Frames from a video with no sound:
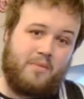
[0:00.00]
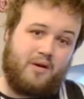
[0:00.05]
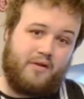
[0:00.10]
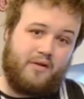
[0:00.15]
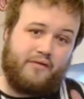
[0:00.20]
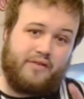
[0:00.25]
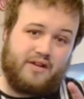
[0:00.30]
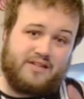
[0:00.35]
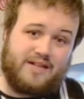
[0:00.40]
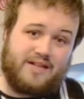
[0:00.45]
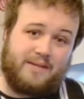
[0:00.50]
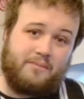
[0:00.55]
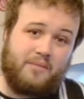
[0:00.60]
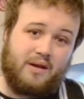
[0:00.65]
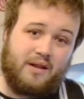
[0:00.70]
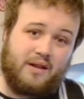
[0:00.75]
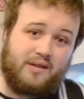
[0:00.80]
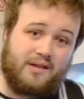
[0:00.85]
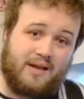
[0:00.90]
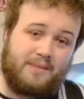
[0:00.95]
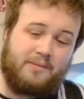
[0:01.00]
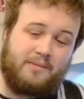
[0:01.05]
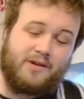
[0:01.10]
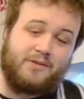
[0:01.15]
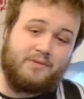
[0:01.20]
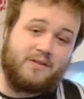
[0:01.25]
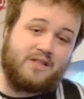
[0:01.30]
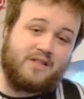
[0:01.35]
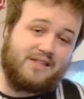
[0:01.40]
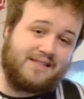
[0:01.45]
of the temple
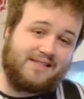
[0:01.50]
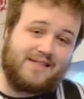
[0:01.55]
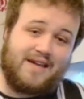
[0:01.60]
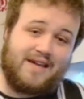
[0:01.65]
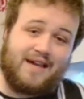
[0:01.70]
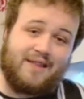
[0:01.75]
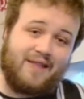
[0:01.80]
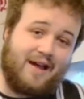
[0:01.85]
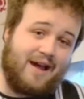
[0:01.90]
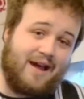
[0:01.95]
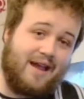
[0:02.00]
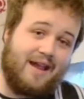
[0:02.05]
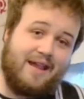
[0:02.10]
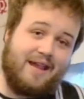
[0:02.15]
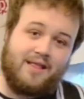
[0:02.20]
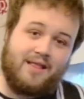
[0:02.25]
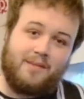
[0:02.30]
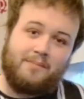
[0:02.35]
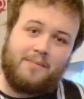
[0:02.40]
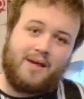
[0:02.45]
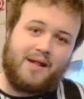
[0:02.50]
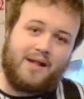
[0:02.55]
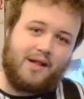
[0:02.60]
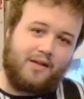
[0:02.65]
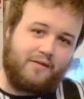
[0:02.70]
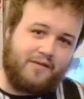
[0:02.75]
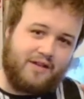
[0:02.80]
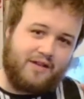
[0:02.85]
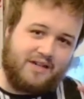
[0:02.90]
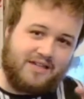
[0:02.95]
establishment to say that in the middle
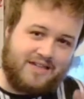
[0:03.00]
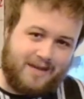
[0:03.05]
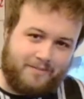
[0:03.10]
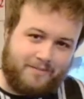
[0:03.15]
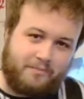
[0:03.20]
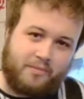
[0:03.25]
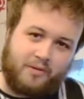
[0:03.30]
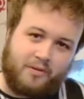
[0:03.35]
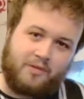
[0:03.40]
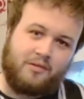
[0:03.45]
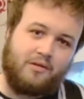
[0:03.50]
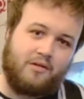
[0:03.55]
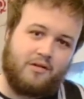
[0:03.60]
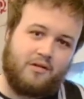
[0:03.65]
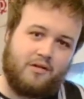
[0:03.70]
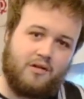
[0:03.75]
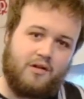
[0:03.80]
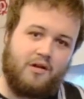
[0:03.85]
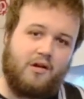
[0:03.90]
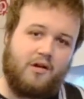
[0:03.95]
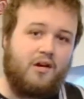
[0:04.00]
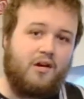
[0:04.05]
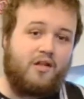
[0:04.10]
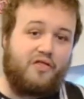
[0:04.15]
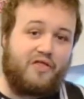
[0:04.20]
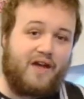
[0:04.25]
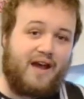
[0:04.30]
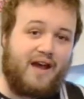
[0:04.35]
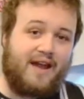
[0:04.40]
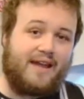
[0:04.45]
of the temple,
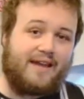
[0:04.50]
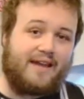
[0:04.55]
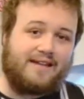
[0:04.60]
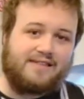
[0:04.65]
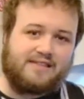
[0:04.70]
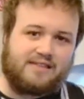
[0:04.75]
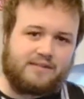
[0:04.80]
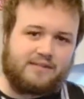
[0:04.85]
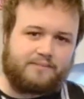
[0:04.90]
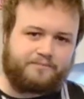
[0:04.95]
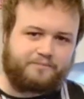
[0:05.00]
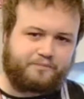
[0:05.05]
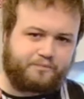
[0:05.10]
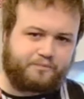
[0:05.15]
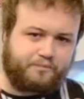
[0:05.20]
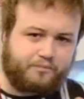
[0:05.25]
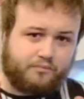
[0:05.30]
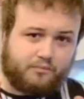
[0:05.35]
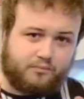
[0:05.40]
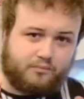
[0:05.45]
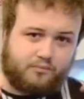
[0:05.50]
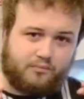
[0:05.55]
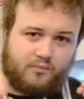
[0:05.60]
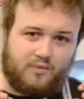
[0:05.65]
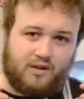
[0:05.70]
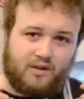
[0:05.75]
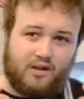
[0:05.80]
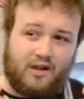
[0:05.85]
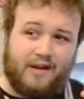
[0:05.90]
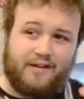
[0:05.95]
that is
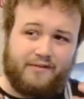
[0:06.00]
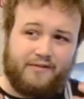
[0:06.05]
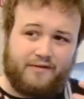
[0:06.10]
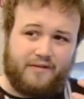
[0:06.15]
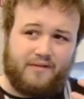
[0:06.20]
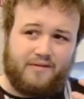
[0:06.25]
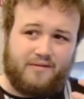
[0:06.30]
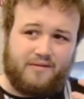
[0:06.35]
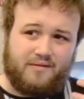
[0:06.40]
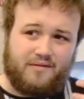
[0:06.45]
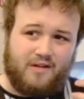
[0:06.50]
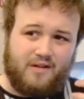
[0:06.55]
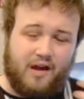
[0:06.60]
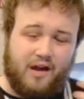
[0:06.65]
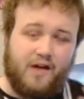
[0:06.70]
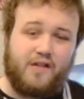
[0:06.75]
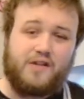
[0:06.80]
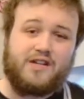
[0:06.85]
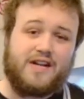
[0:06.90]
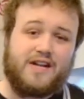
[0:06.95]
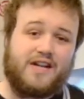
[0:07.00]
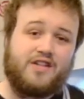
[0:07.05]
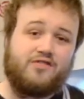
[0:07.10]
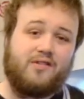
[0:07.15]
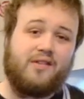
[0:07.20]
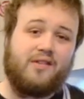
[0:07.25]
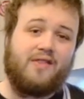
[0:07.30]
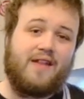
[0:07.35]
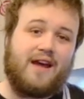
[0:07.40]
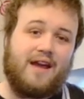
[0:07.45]
kind of
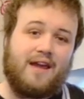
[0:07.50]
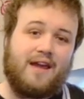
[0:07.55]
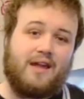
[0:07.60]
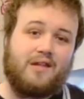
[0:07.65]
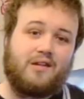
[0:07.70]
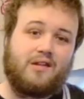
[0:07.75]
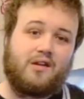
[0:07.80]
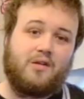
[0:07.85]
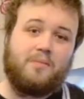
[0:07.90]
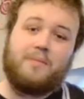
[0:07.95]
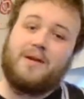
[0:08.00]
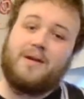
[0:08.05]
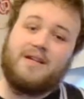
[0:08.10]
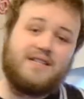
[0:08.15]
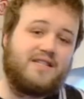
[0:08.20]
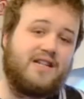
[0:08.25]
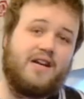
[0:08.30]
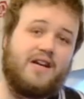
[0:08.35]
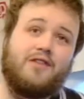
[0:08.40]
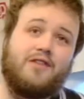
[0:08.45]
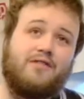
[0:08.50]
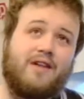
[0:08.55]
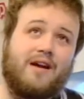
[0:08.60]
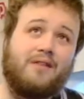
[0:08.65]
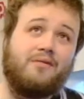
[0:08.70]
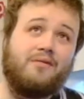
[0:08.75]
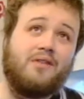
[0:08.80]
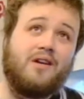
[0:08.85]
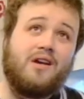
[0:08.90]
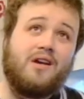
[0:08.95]
earth-shattering. That is a complete
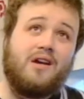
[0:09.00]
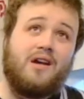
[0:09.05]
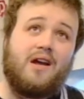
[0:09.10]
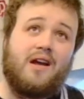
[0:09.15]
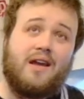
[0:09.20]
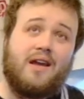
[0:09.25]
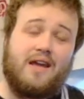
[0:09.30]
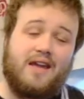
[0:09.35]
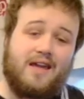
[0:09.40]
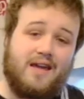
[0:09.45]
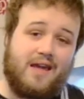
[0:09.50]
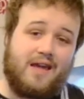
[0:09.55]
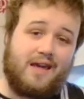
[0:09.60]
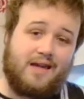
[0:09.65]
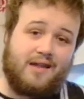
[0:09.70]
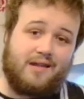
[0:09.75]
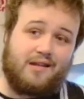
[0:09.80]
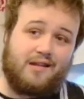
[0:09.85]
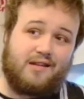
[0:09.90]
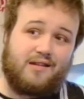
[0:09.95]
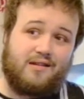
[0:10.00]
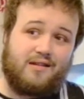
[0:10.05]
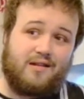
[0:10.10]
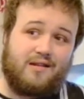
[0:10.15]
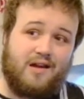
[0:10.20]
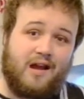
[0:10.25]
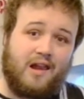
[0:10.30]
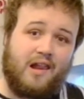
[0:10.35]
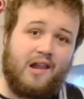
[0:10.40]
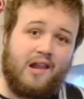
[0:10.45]
turnaround. He is
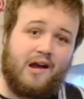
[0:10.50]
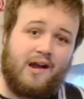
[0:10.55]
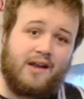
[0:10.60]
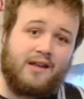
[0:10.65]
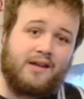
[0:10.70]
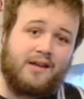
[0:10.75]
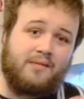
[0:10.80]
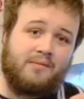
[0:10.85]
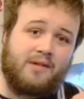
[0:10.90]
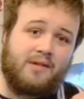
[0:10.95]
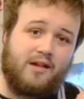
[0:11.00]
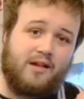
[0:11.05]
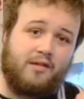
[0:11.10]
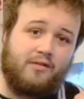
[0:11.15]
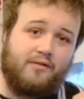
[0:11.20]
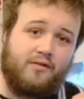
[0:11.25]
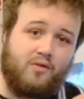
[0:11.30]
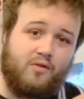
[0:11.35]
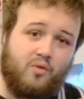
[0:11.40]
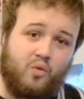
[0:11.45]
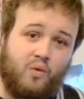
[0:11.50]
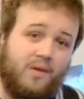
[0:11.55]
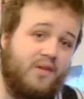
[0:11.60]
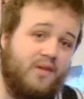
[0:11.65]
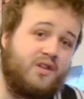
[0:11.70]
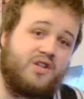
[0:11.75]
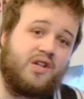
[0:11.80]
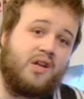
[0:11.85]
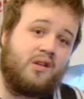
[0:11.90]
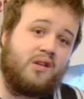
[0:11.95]
aligning himself with
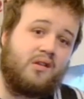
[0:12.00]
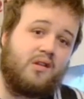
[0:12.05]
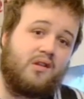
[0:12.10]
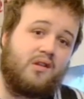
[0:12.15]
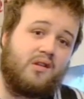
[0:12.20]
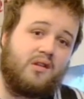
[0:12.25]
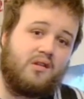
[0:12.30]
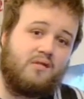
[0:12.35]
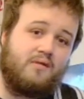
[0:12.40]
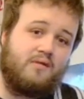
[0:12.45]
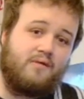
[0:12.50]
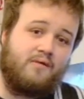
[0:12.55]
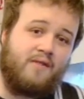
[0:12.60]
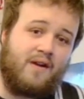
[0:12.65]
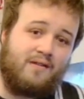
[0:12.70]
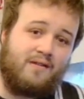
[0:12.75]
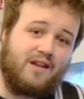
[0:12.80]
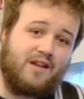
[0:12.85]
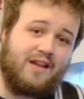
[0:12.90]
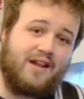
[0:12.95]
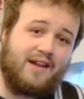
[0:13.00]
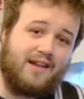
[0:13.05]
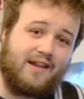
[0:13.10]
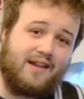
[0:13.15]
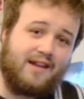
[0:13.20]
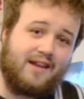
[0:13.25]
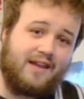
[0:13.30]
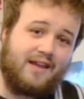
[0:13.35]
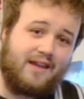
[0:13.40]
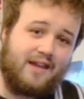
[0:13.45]
Jesus very
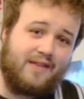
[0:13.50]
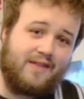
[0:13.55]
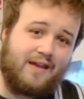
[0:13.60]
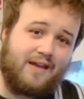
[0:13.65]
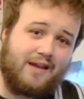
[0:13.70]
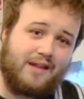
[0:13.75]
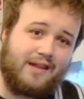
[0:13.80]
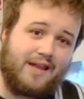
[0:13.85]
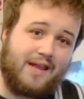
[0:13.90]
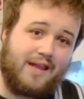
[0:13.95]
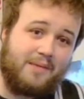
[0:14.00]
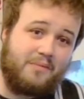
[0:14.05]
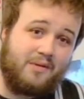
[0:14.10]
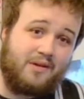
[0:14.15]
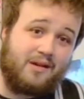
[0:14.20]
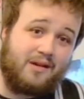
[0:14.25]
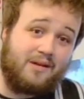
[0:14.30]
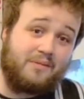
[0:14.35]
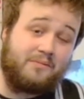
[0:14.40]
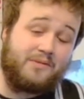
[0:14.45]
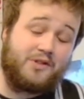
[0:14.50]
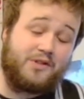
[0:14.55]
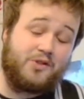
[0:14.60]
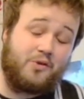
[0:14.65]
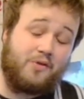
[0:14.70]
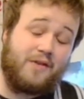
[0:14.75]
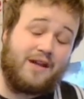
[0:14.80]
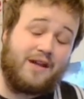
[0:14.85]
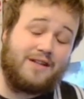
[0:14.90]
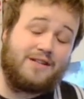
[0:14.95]
clearly in that statement, and I'm
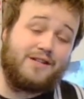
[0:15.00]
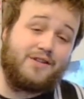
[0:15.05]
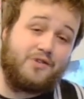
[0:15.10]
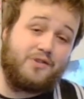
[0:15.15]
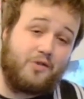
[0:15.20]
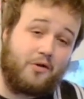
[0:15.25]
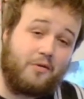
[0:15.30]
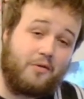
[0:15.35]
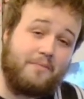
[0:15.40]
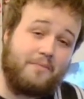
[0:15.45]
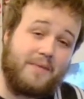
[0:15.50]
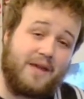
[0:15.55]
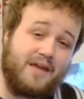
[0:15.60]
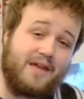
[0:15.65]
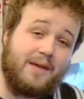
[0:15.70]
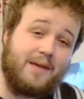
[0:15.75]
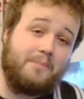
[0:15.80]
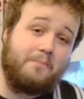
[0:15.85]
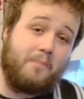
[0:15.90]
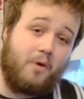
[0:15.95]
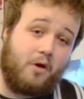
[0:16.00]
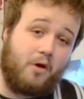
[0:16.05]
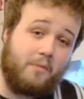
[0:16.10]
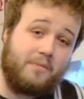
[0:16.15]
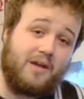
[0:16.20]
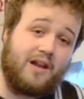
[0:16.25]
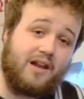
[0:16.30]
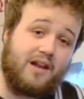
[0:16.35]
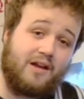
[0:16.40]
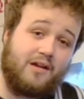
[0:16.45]
sure that did not make him
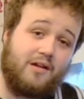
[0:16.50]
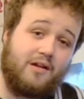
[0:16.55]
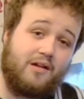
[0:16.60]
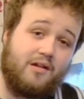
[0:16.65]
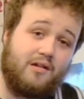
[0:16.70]
popular.